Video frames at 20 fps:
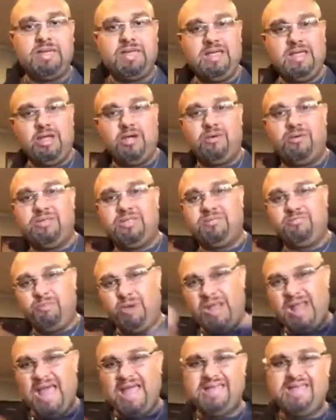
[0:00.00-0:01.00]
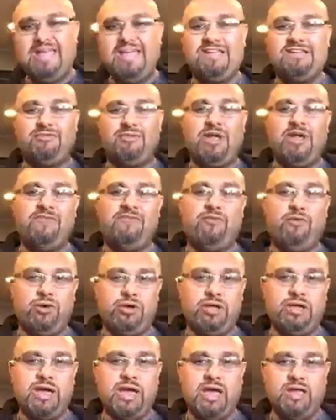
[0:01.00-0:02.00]
you know, spread ideas around
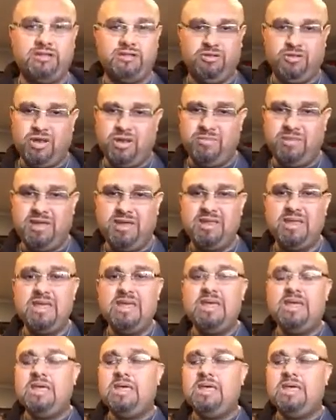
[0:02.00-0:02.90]
for you guys. You know what I mean?